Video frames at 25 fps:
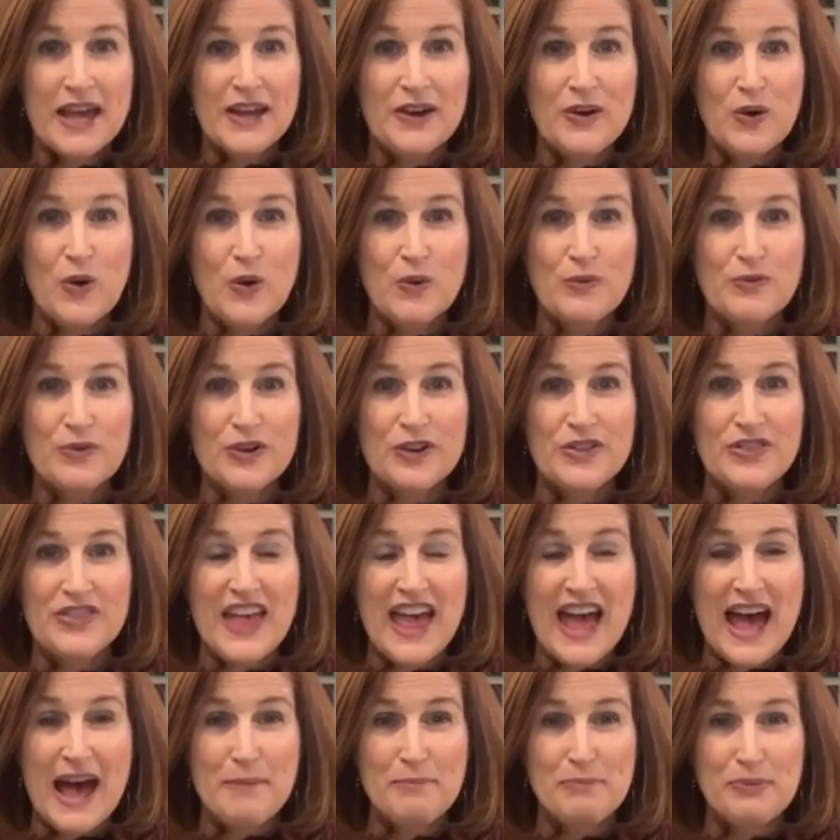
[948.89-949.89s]
And over
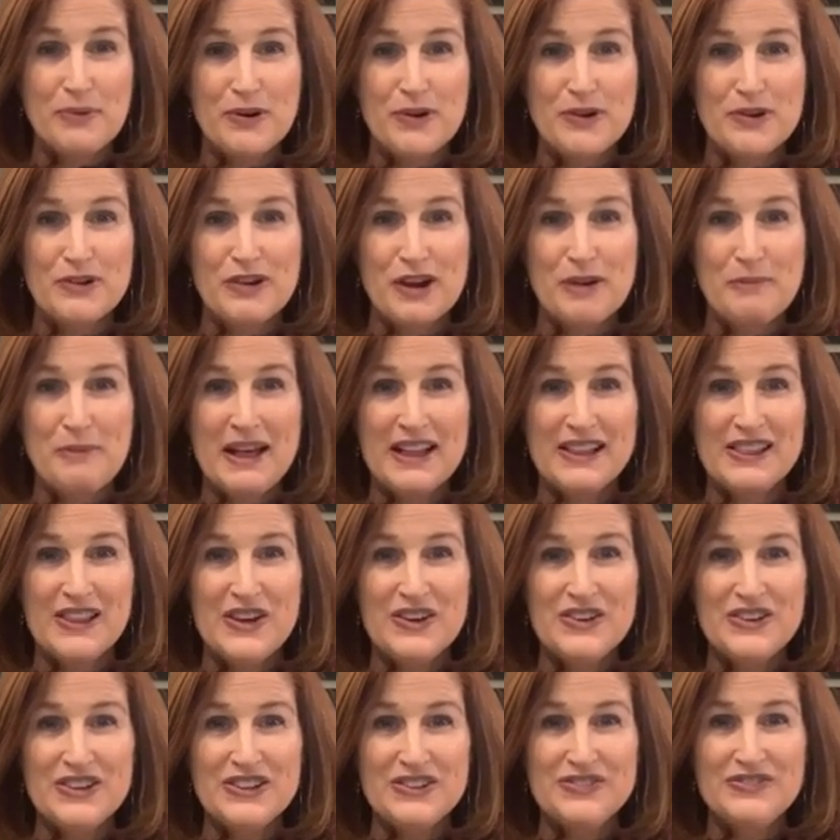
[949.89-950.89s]
in that program,
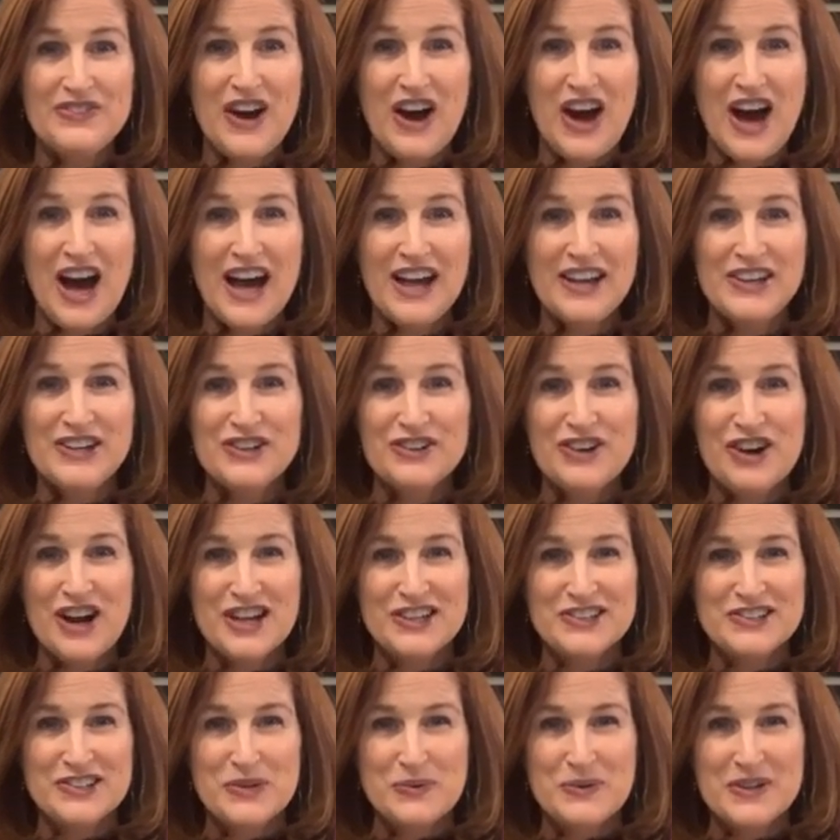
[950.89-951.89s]
hello Yvonne, you're
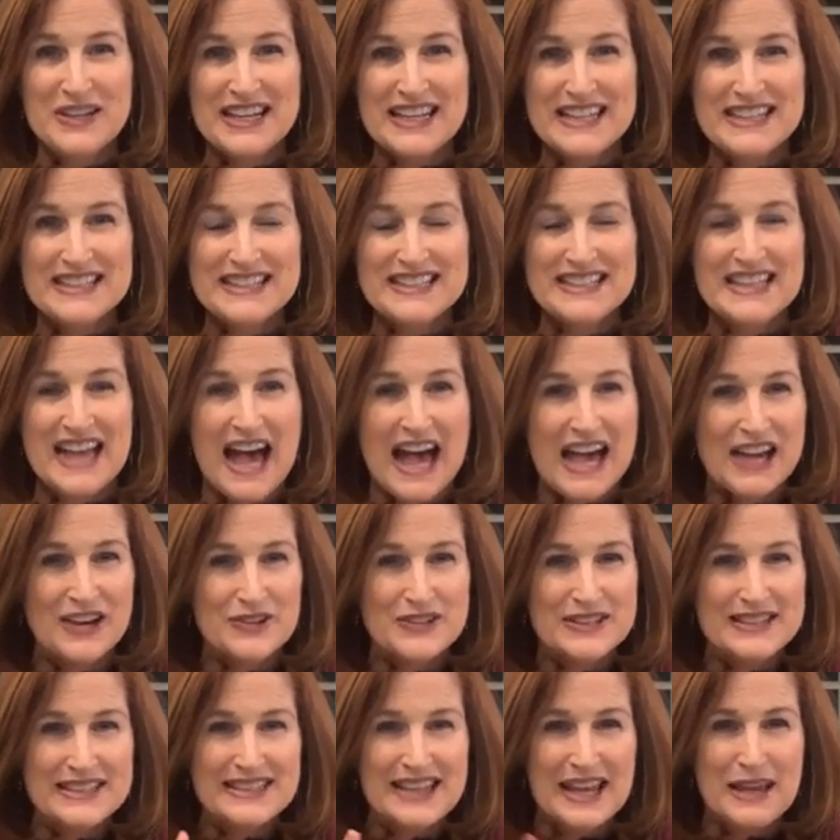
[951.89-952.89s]
also an
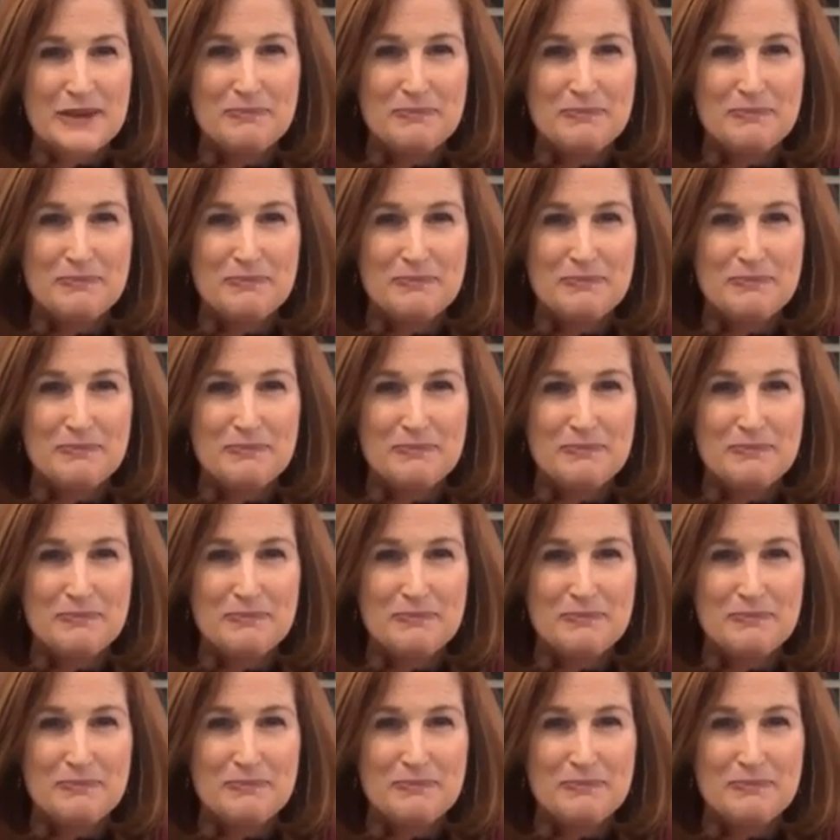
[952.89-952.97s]
Insiders.